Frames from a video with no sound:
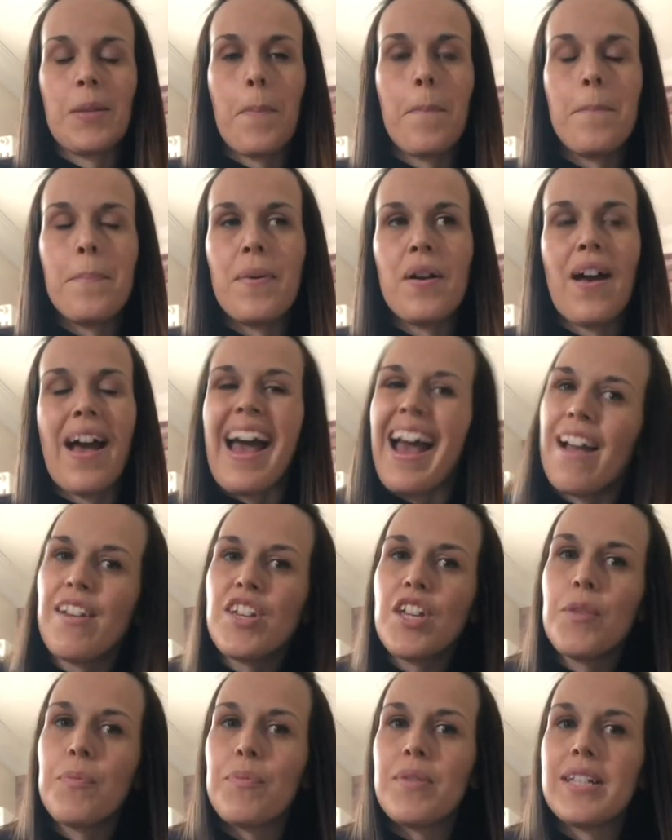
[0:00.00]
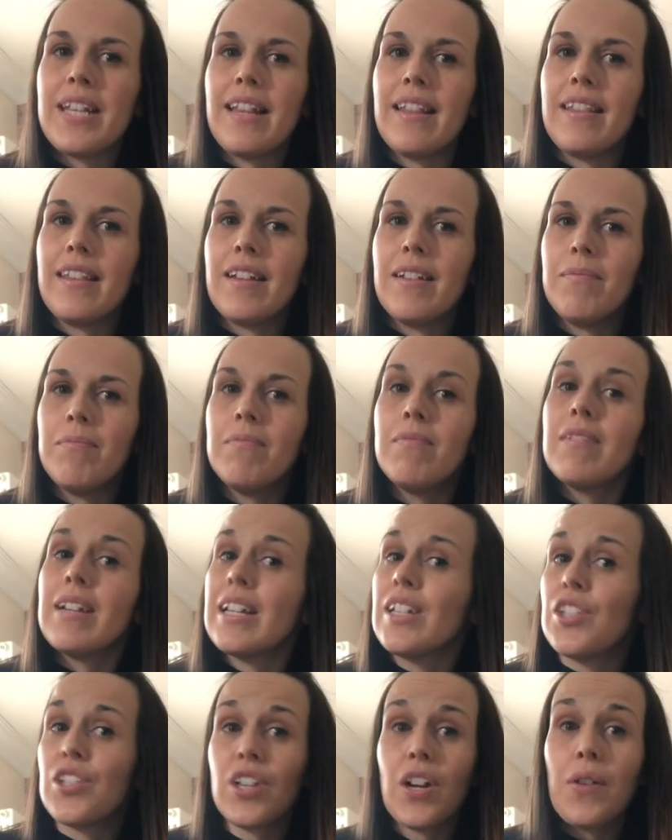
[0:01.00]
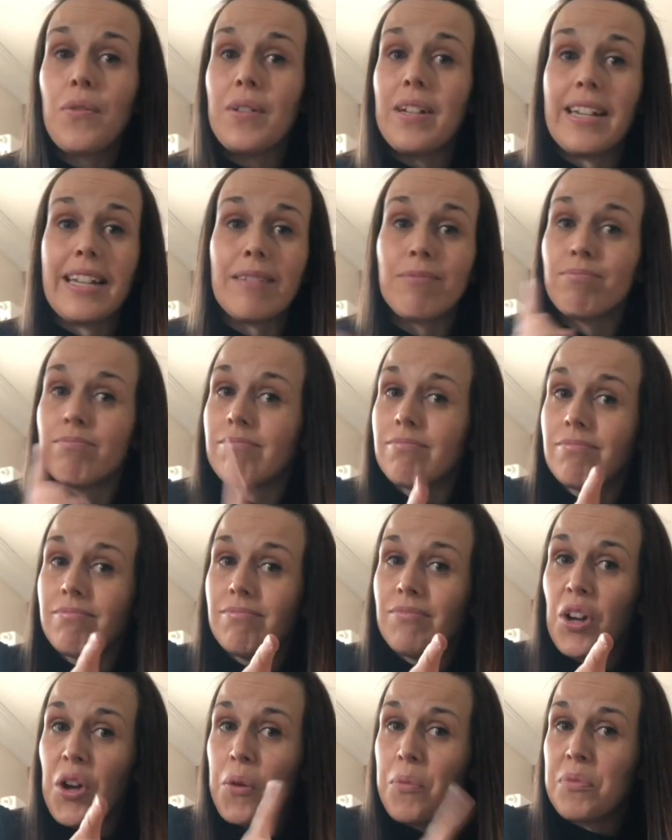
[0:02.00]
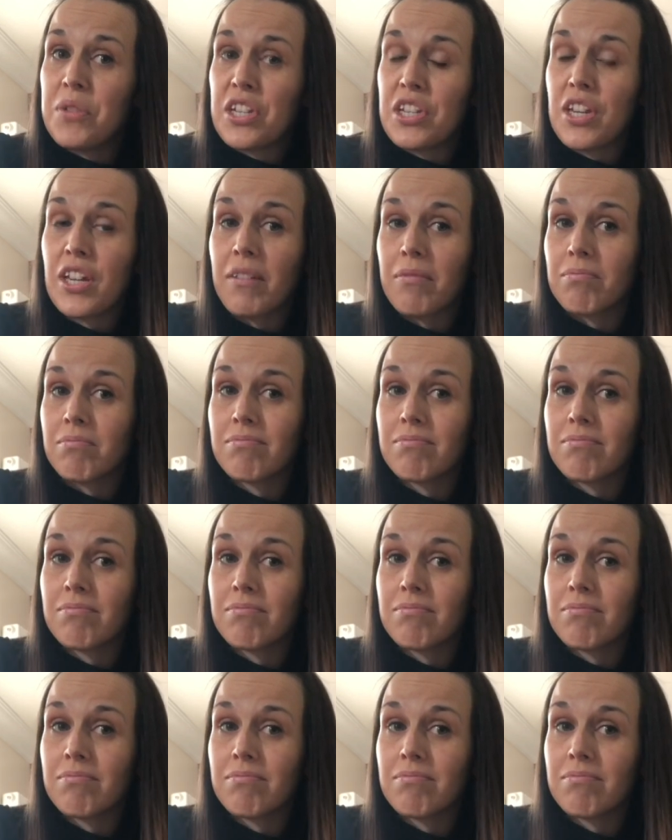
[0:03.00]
but how you present them is totally up to you.